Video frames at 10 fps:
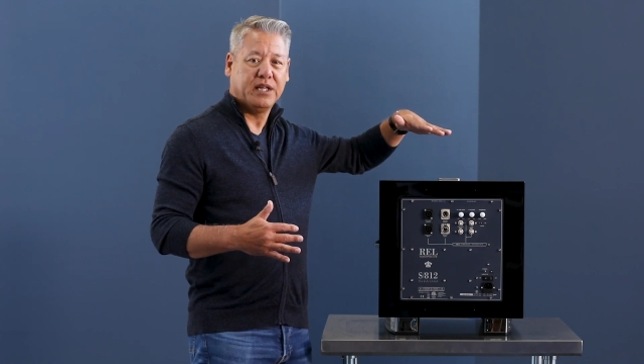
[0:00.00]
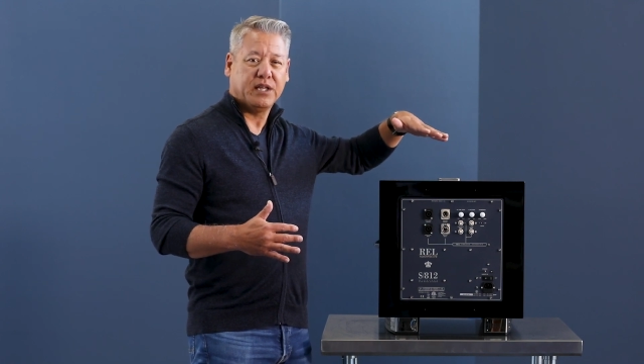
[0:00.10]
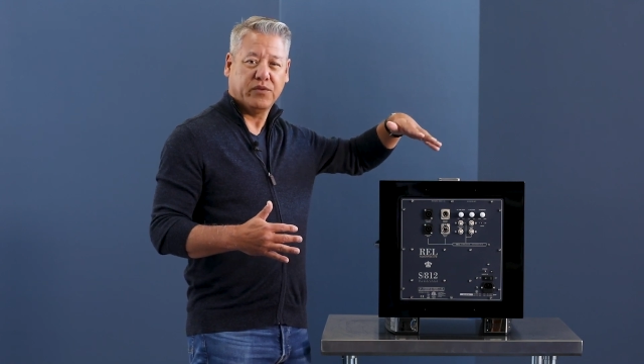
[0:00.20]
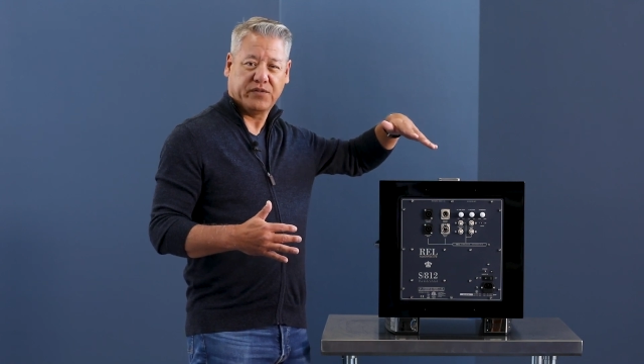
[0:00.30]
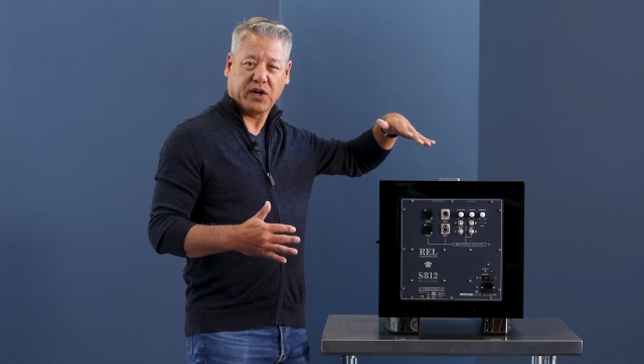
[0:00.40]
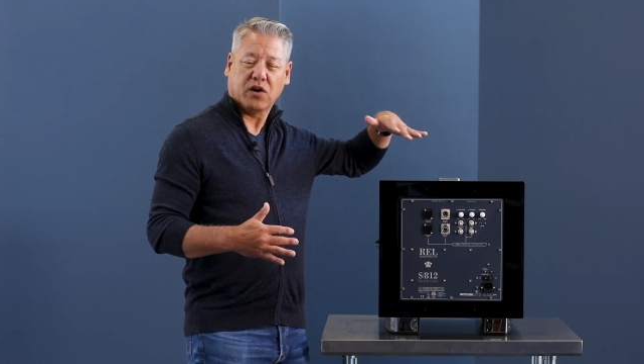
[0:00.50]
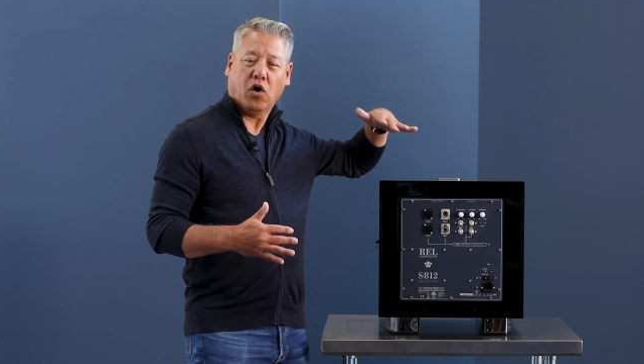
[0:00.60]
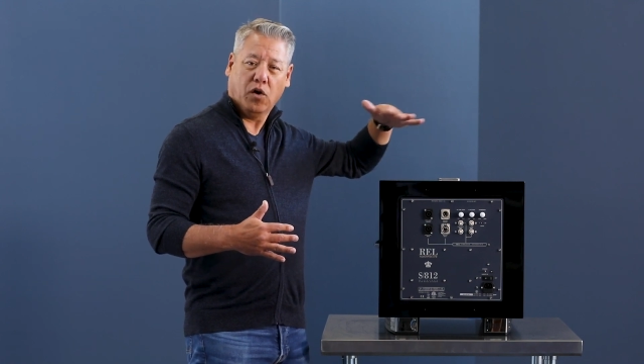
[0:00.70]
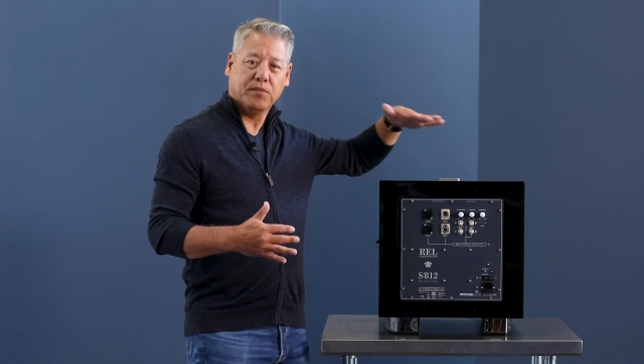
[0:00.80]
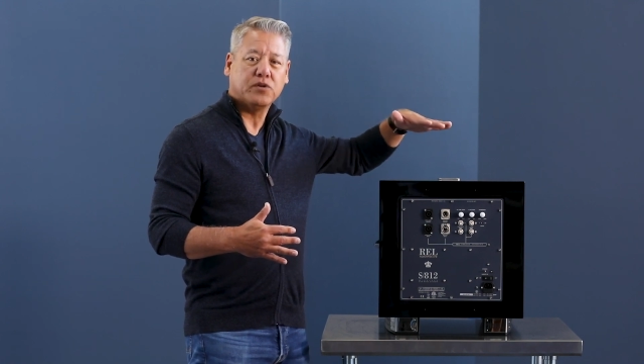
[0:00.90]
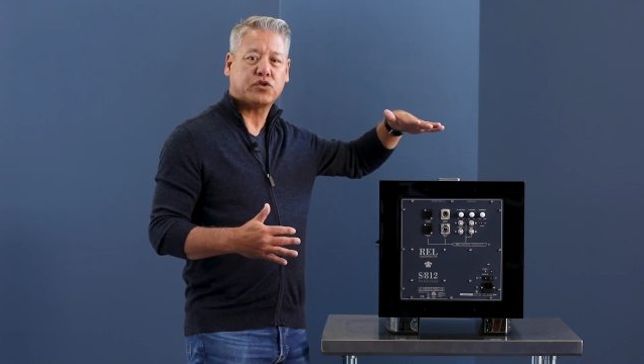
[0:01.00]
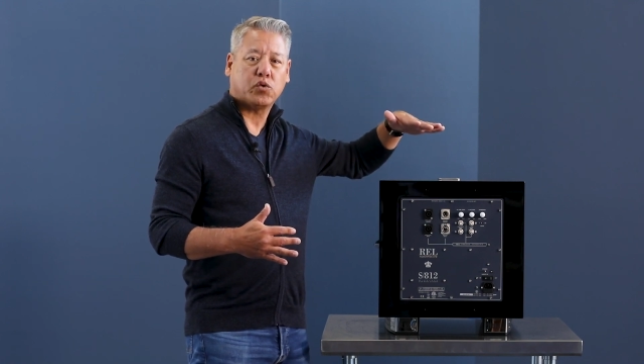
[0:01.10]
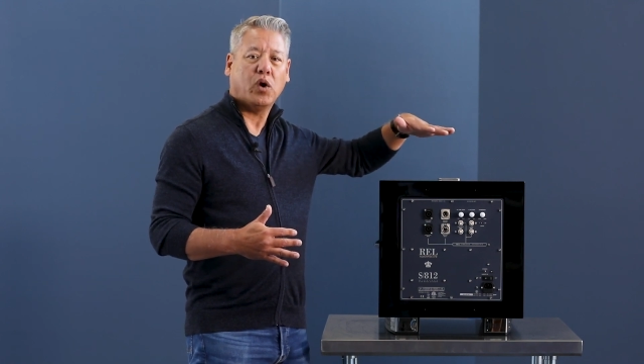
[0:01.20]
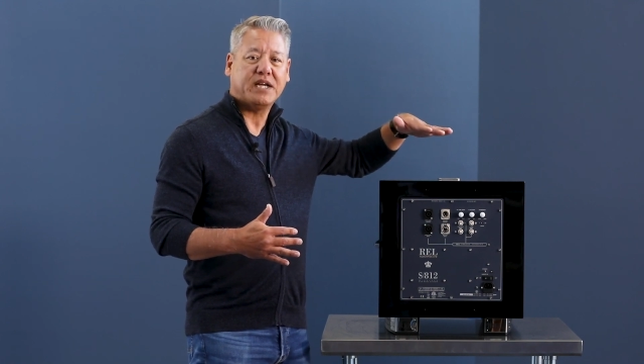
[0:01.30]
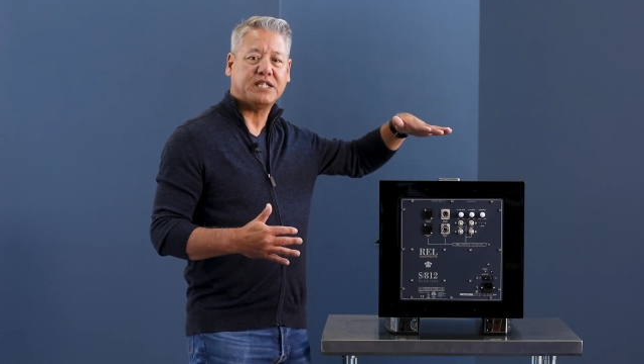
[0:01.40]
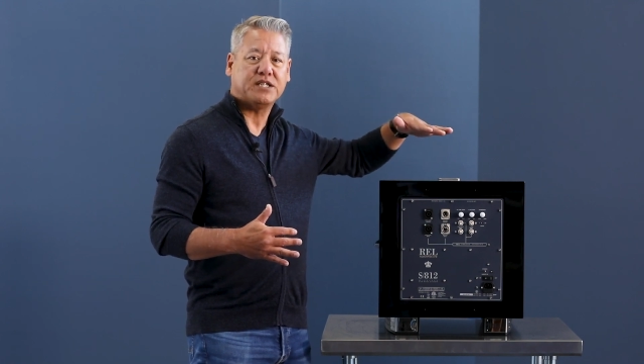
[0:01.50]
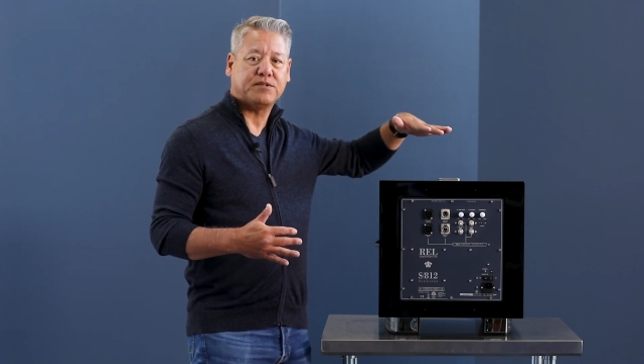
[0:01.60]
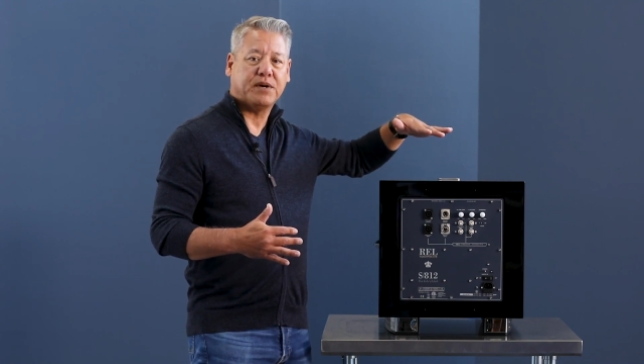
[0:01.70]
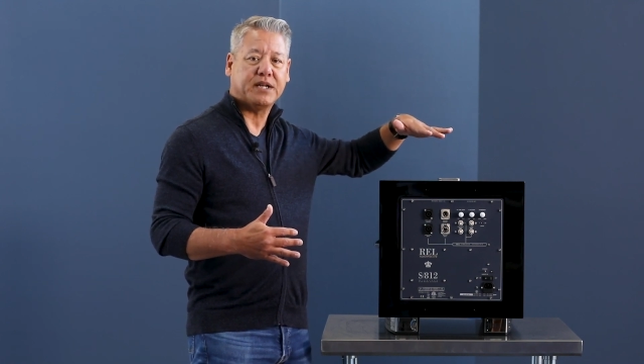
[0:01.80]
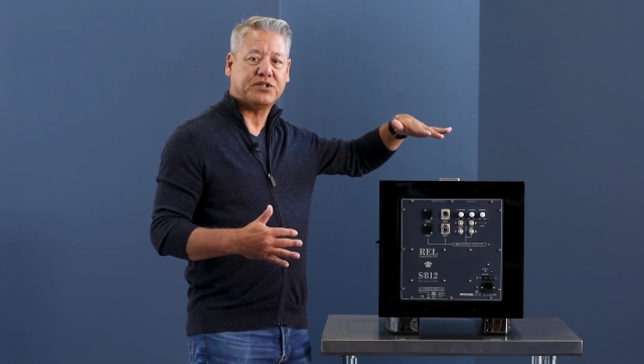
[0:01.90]
that we've got almost twice
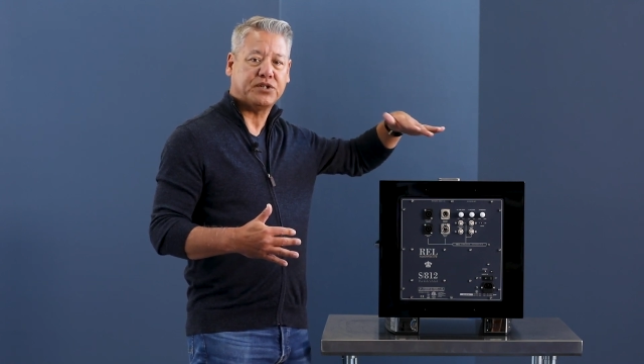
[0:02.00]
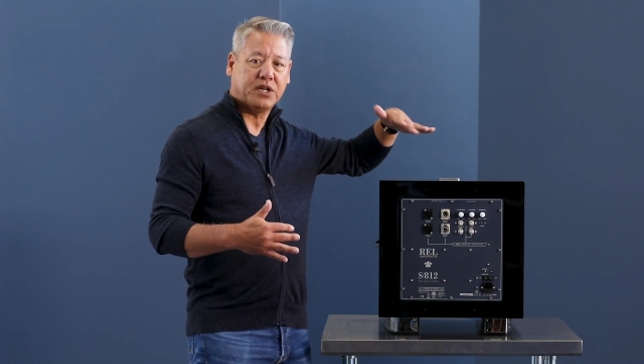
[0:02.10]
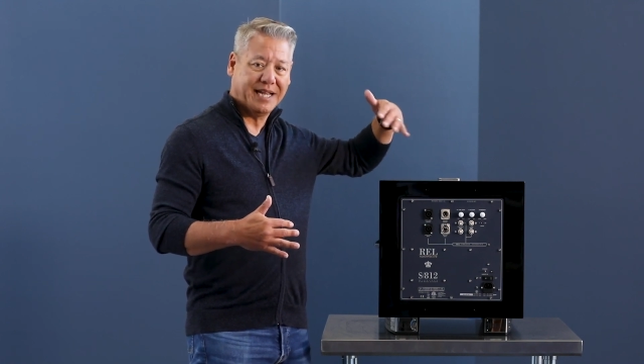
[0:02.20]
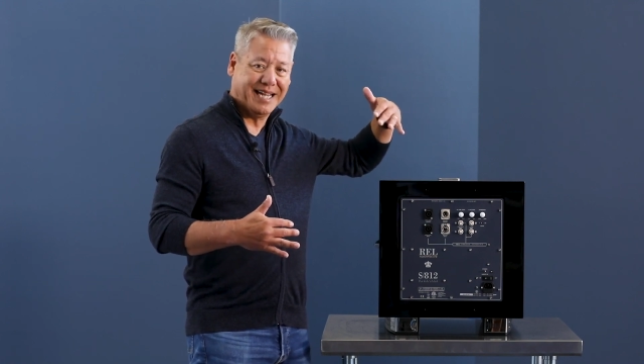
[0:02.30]
as much